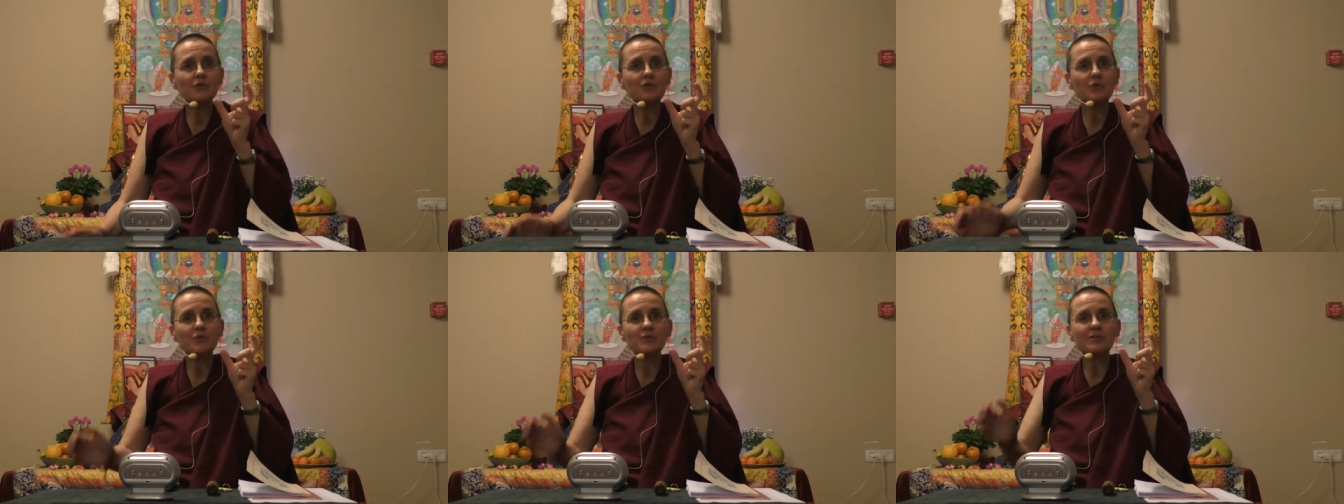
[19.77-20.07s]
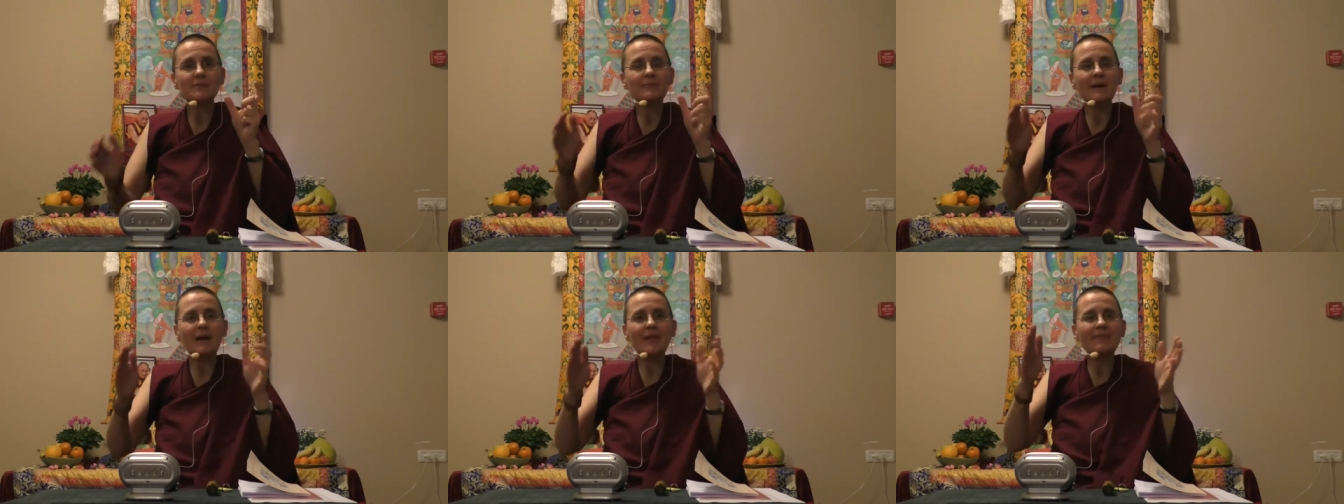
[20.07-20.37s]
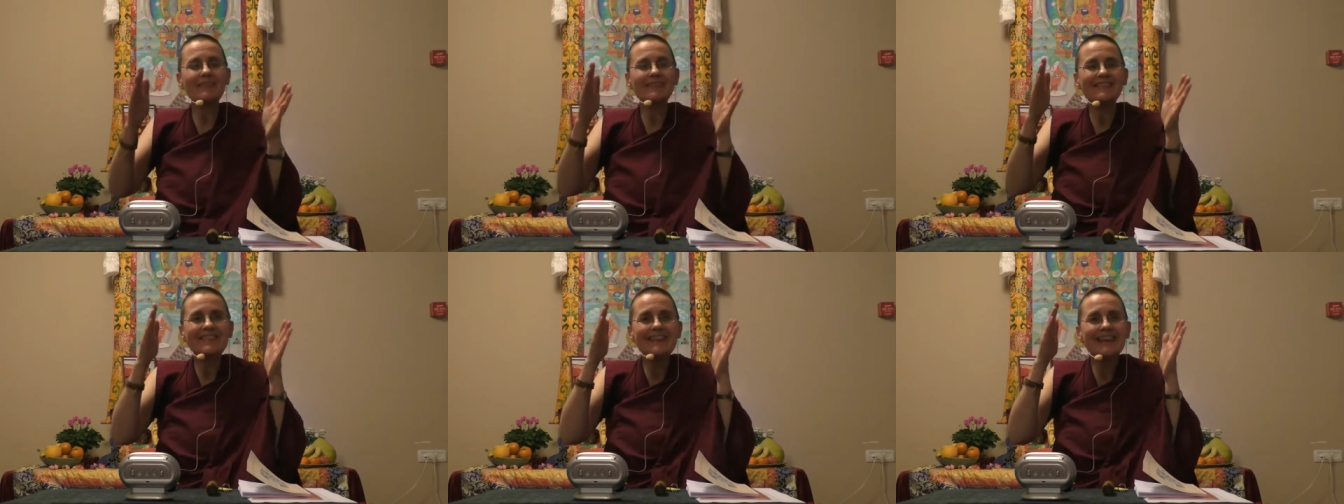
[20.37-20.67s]
talks
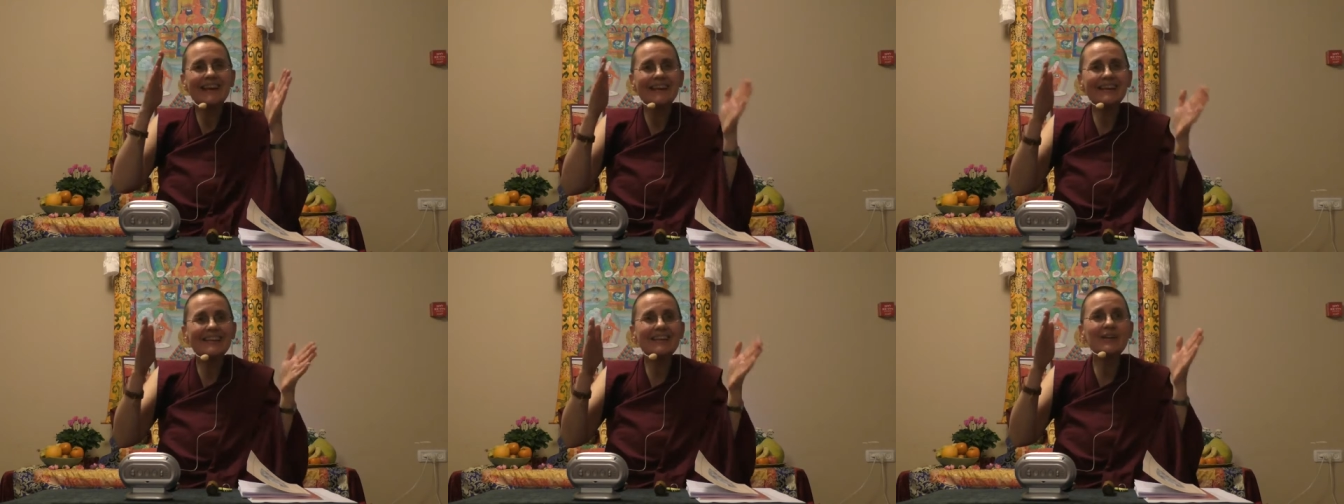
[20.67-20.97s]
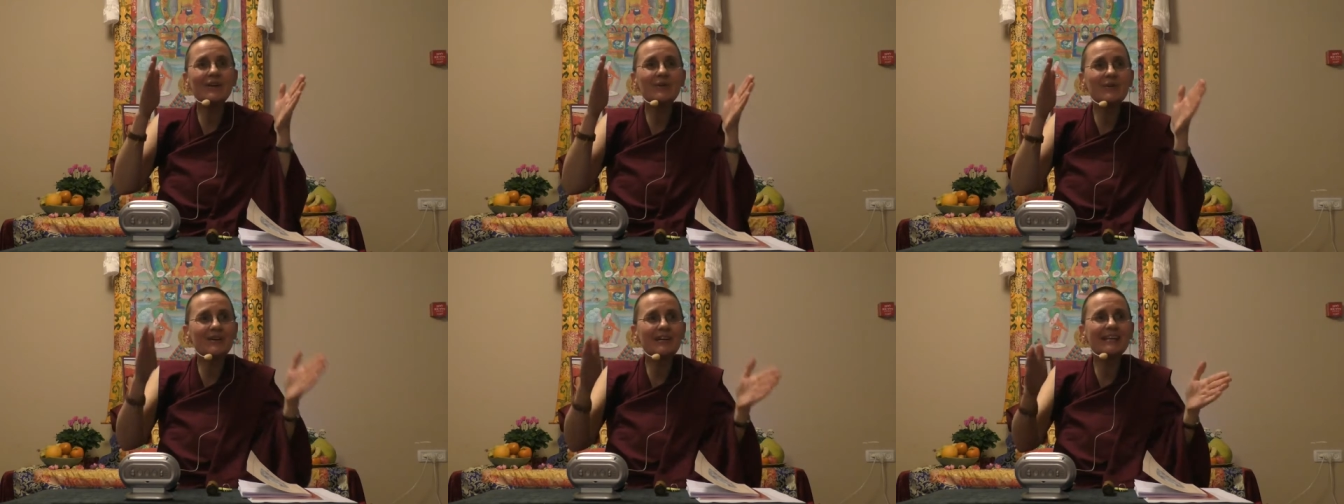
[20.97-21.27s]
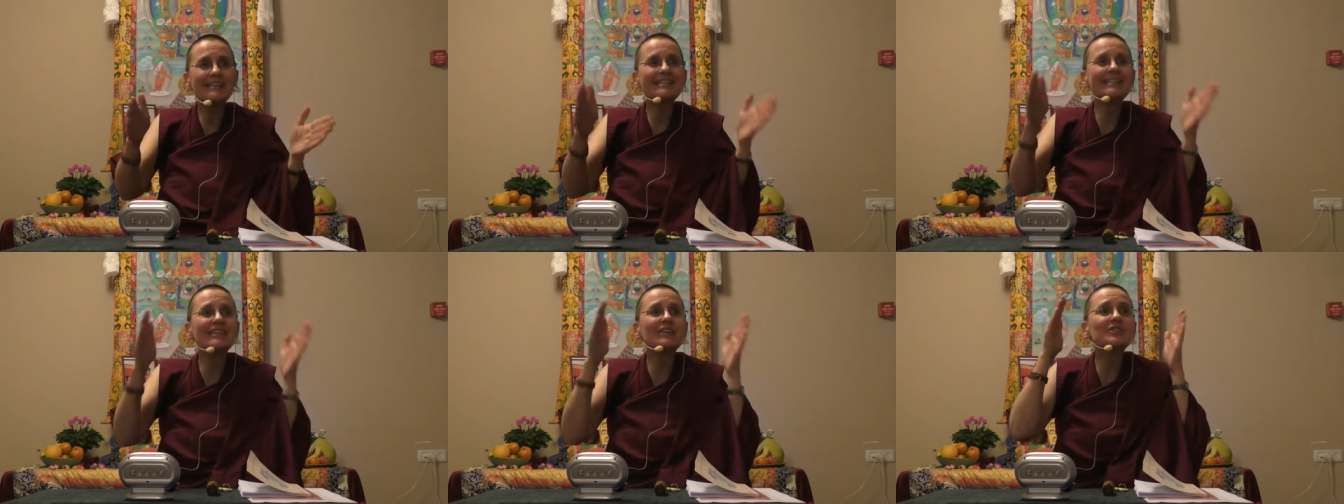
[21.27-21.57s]
about 10
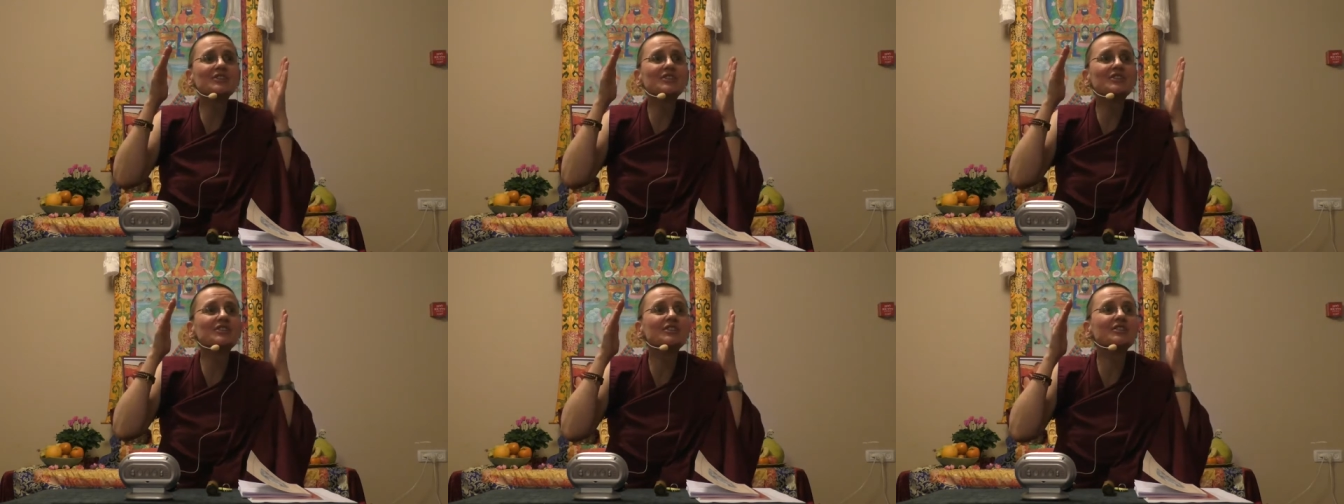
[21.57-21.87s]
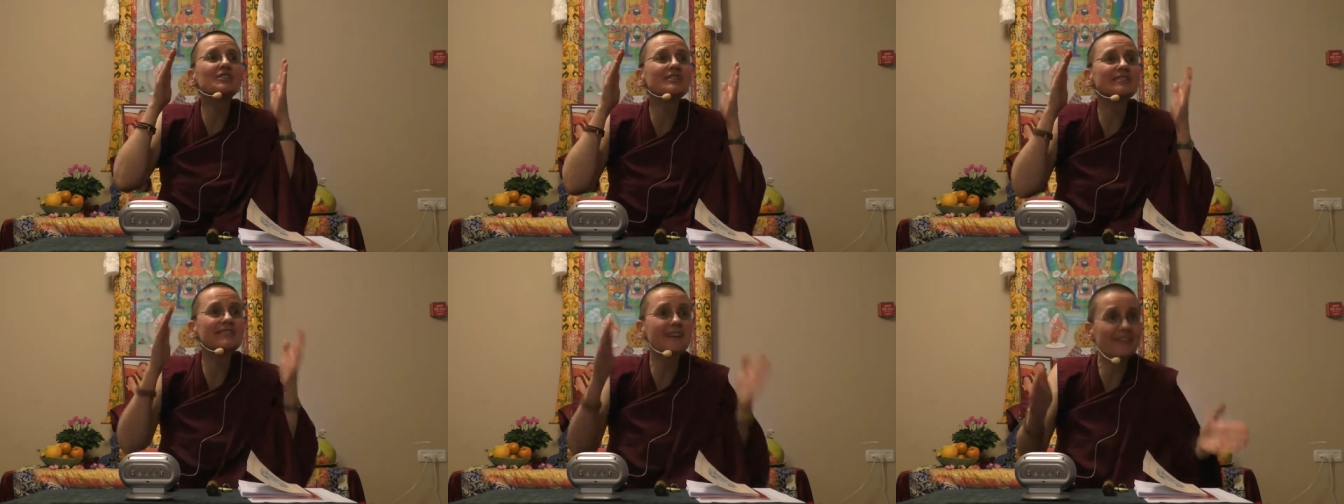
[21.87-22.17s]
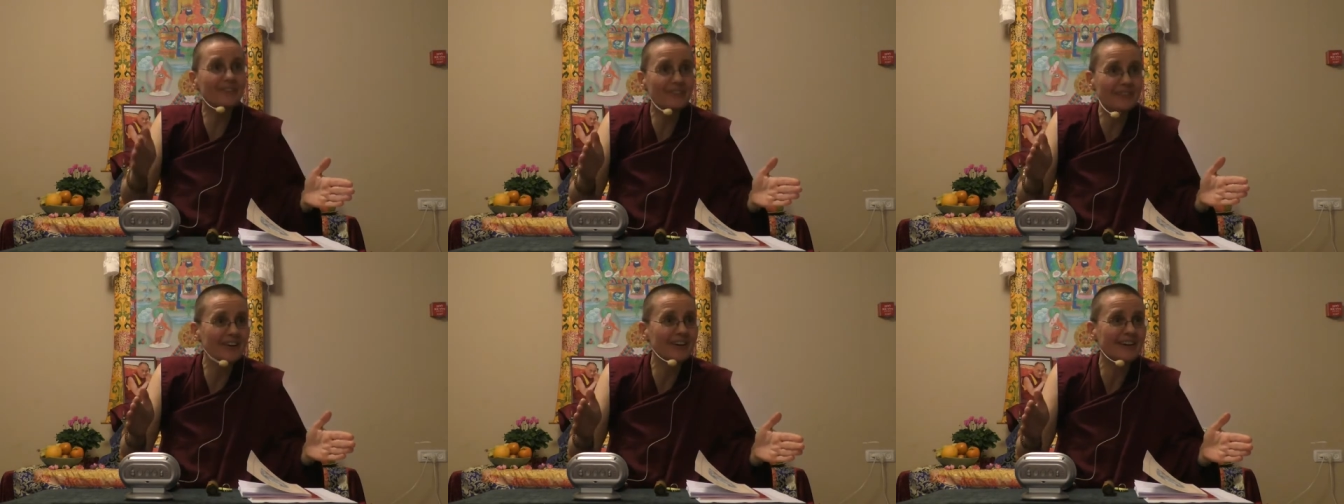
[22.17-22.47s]
degrees, they're still
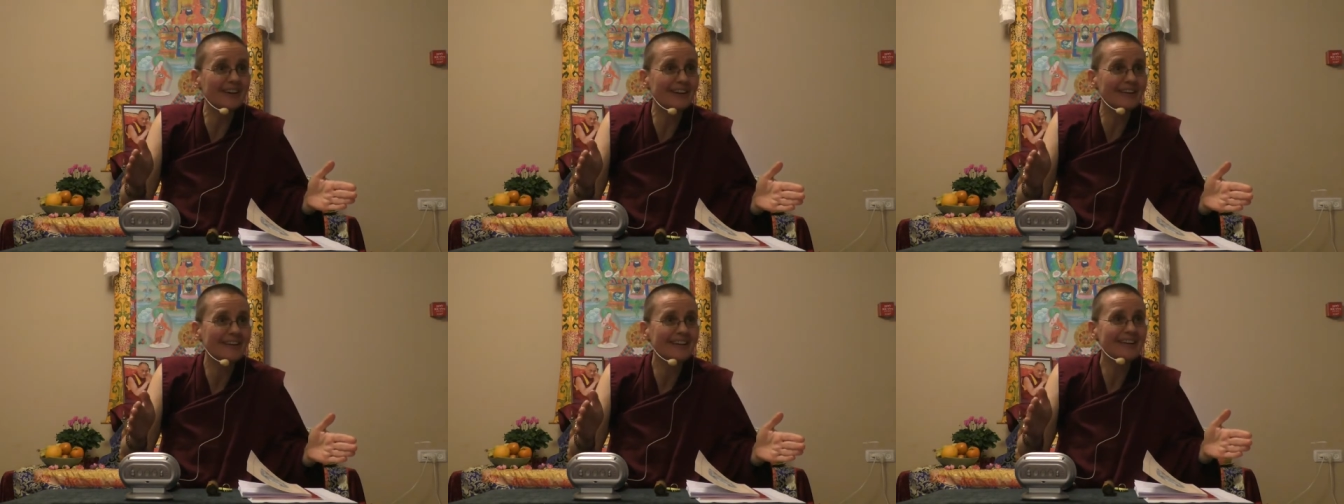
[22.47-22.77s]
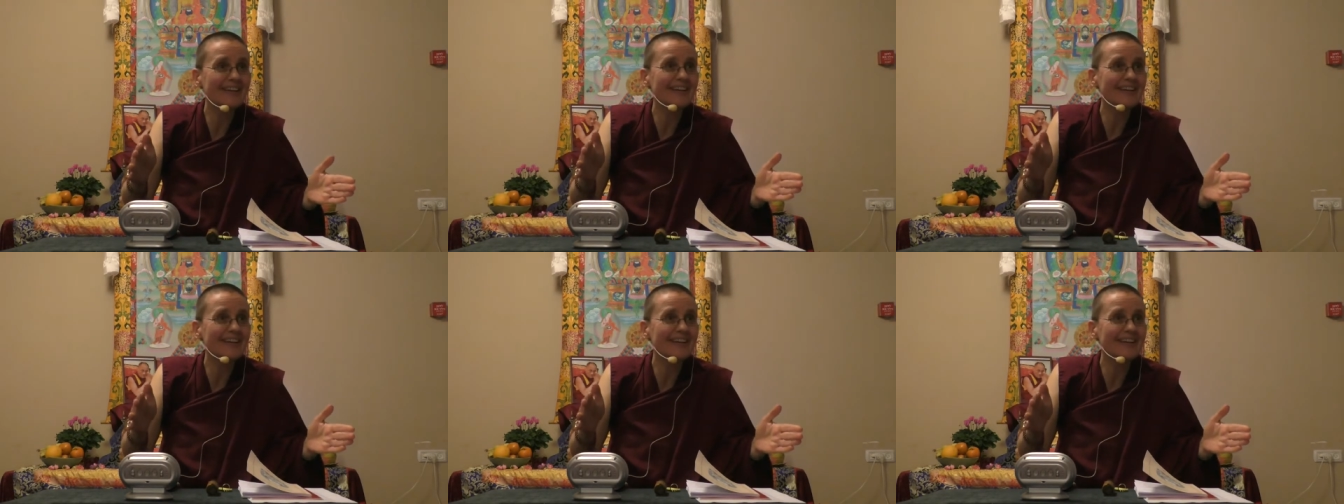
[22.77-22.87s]
suffering.